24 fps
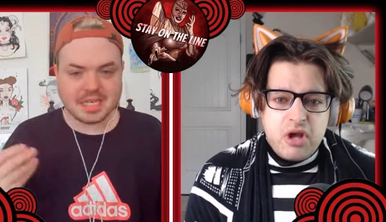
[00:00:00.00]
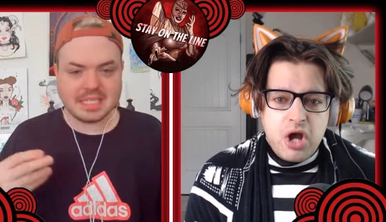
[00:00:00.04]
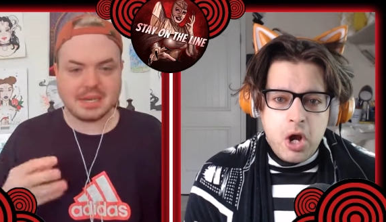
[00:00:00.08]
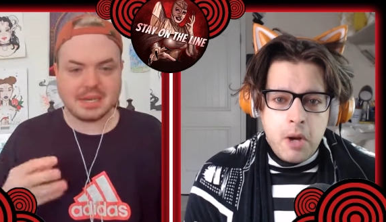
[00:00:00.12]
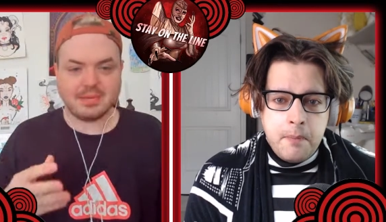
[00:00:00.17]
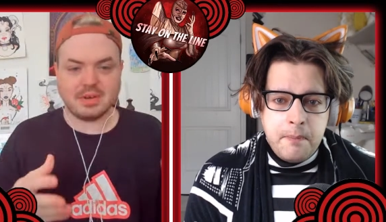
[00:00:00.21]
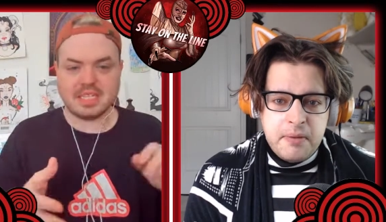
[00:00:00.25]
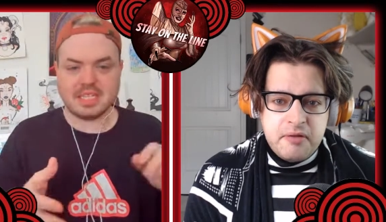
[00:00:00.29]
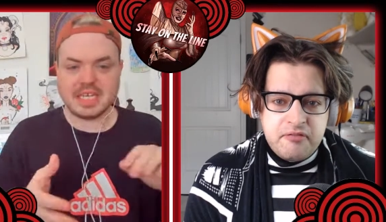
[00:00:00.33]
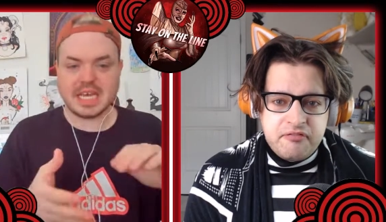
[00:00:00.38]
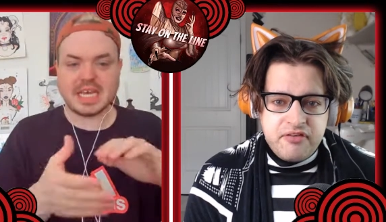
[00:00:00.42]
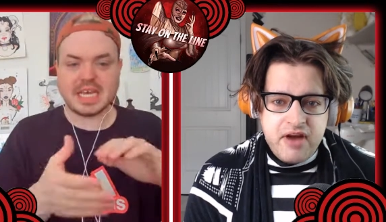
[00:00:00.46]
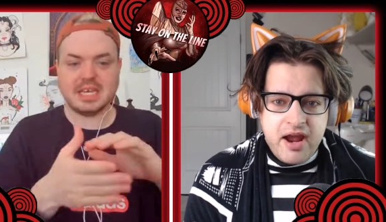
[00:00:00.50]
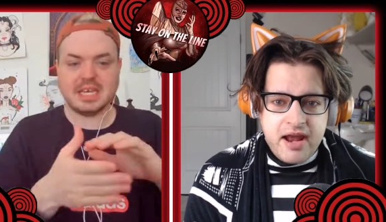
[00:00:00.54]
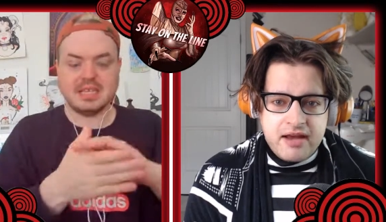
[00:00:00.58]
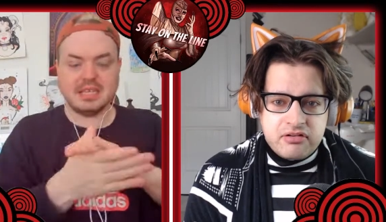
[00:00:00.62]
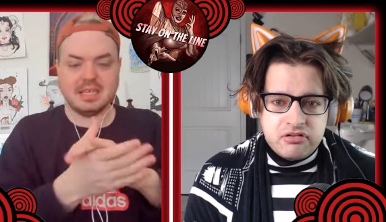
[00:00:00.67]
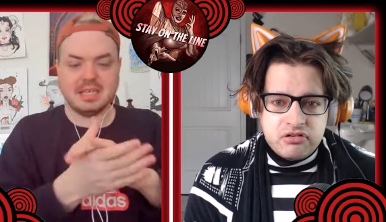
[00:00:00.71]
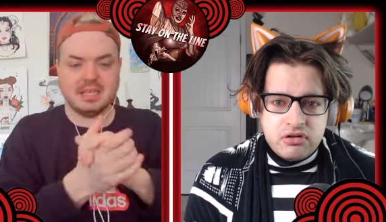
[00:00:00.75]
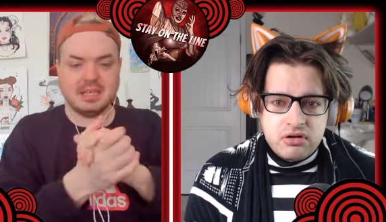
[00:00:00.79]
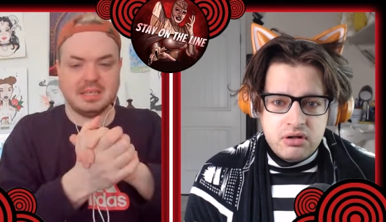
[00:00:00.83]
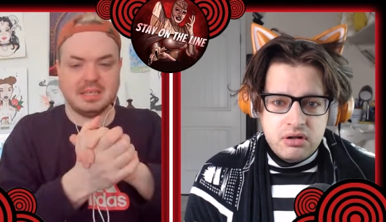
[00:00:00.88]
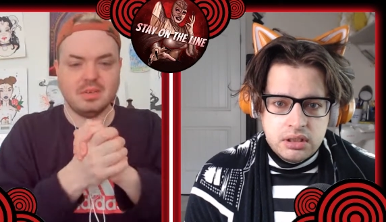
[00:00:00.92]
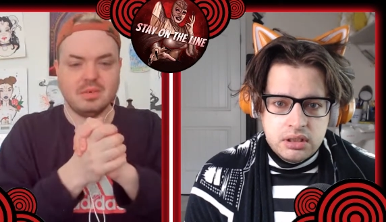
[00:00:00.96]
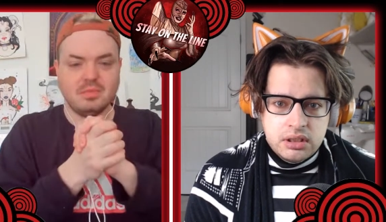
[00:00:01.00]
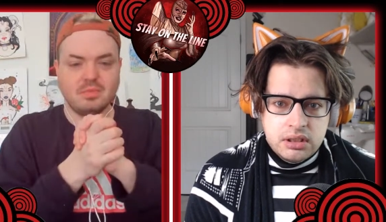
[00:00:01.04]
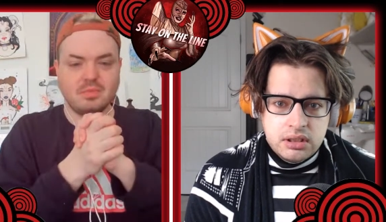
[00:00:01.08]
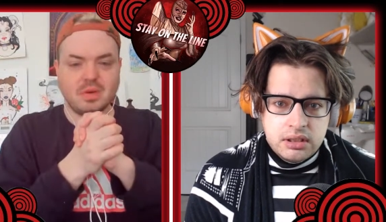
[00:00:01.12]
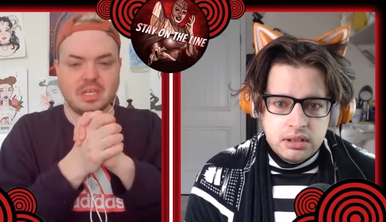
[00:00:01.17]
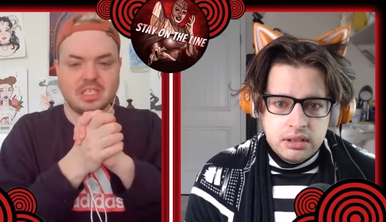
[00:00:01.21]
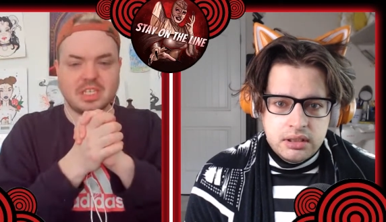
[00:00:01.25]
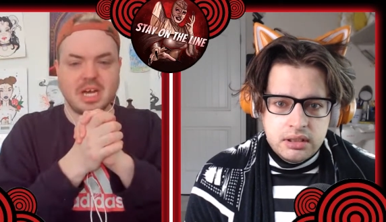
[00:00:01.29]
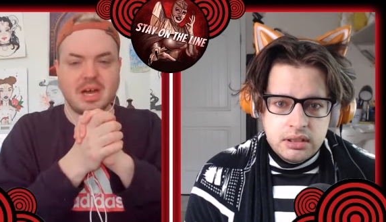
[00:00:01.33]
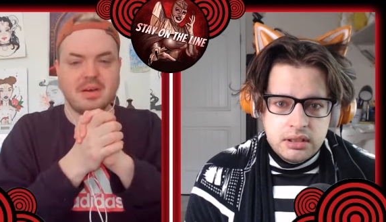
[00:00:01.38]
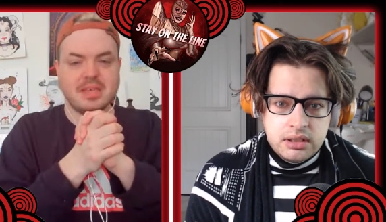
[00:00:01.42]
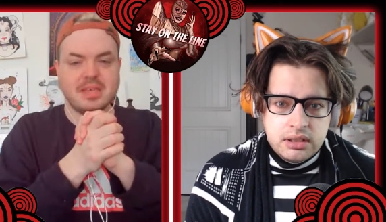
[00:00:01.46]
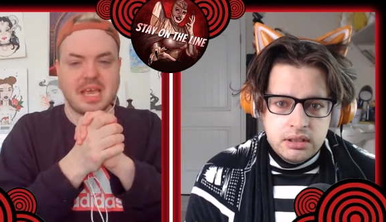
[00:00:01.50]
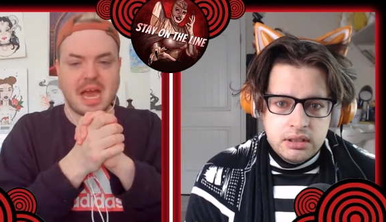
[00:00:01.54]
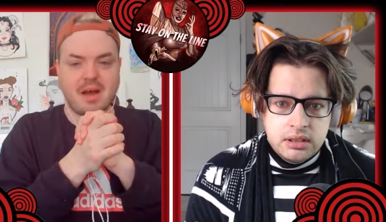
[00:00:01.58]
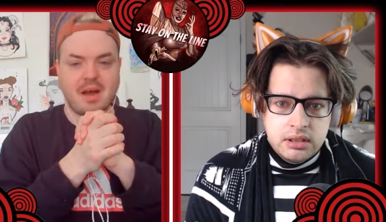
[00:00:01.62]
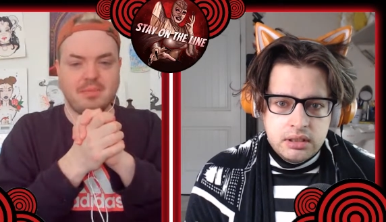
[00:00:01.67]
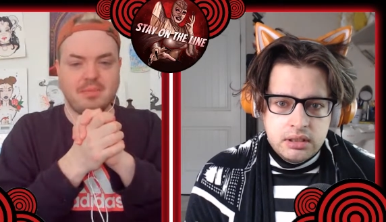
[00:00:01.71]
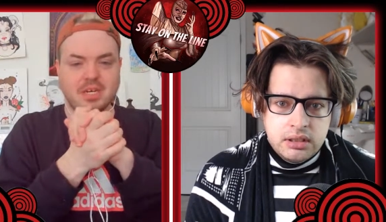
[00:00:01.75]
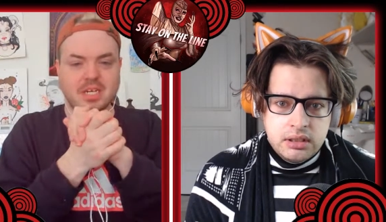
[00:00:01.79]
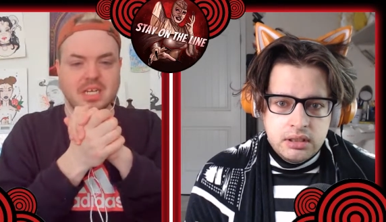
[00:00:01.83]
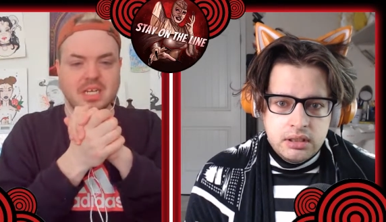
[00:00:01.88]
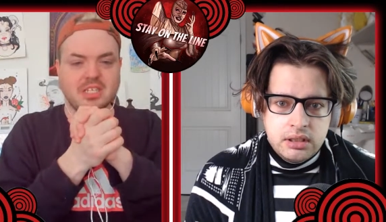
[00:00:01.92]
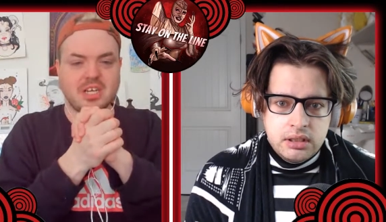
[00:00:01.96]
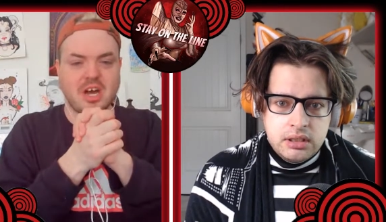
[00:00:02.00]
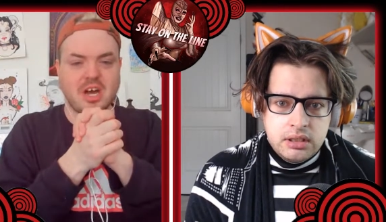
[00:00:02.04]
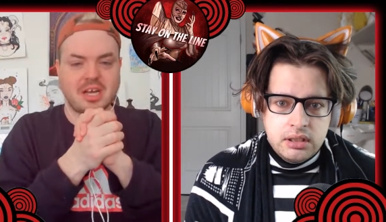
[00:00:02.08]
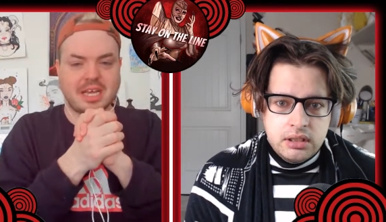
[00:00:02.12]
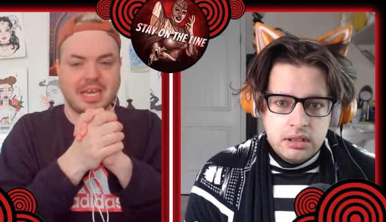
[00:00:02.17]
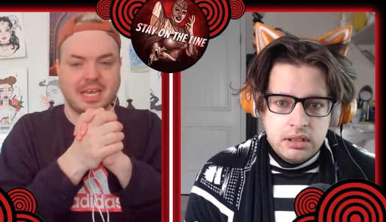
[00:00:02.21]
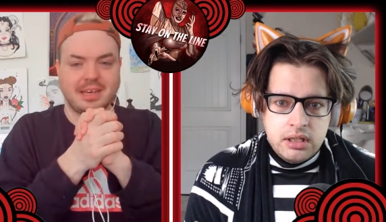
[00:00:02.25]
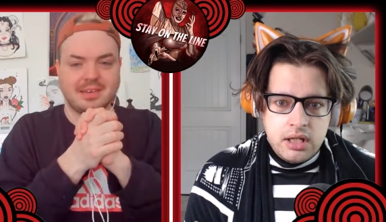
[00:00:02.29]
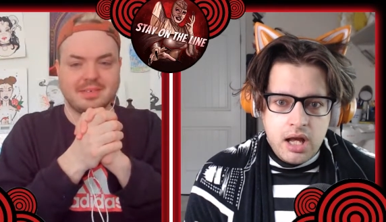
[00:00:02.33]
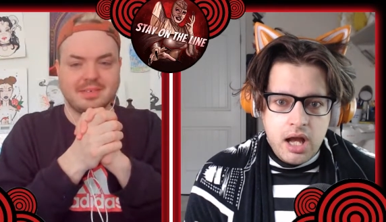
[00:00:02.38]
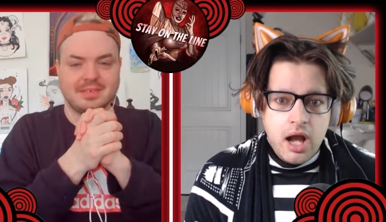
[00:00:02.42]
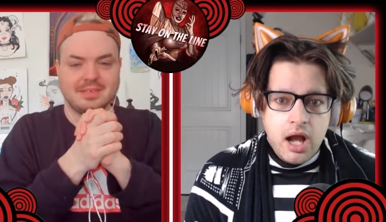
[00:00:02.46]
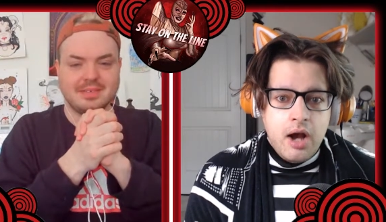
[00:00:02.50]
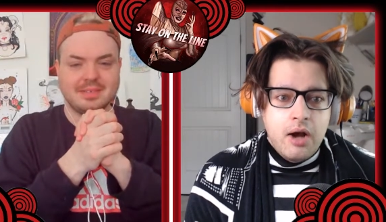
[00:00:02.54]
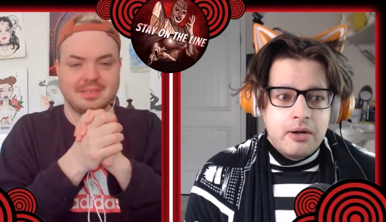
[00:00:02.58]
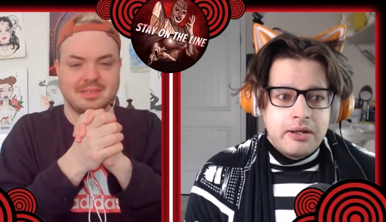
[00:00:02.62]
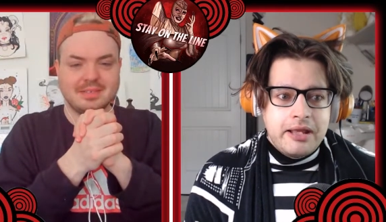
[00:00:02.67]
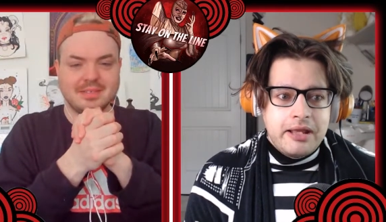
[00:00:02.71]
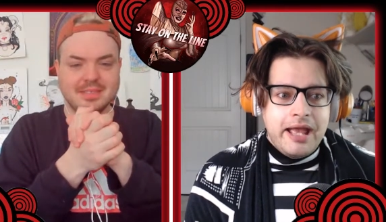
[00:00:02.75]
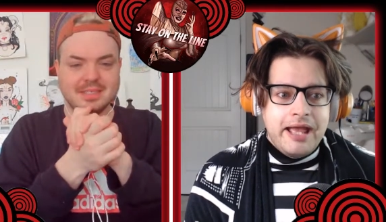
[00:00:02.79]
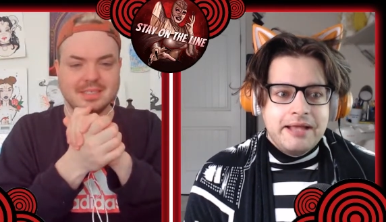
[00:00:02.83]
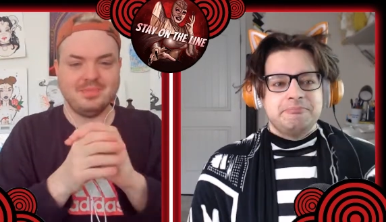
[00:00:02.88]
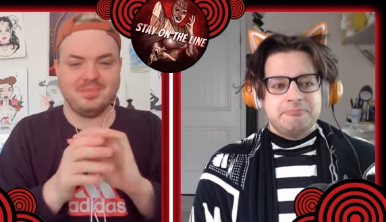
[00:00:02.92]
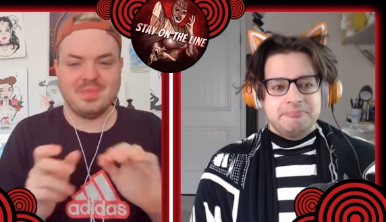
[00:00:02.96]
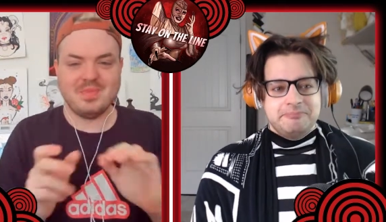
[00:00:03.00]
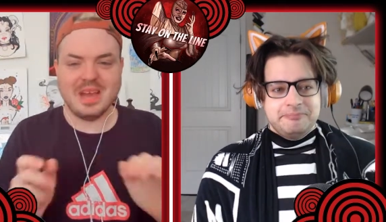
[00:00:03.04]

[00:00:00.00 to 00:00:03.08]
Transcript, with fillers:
Speaker 1: open fracture? We're done. Yeah, we're done talking. Oh, okay.